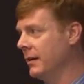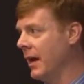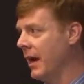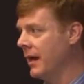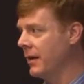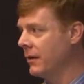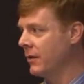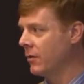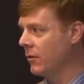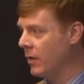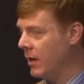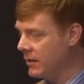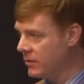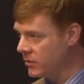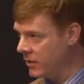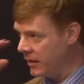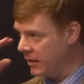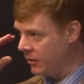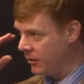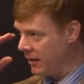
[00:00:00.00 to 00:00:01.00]
not neurons
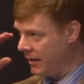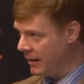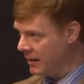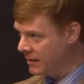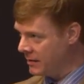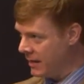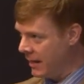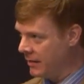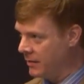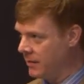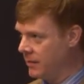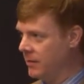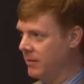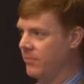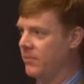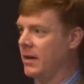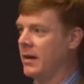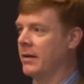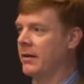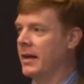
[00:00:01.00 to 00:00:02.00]
that are intended to
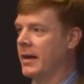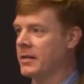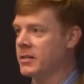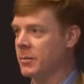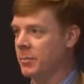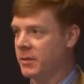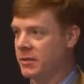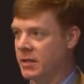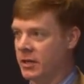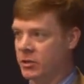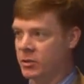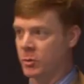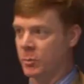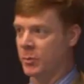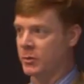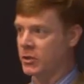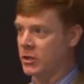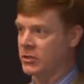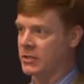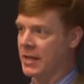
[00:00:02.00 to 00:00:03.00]
fire an action potential,
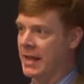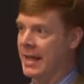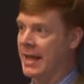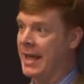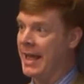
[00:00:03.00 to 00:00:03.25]
but just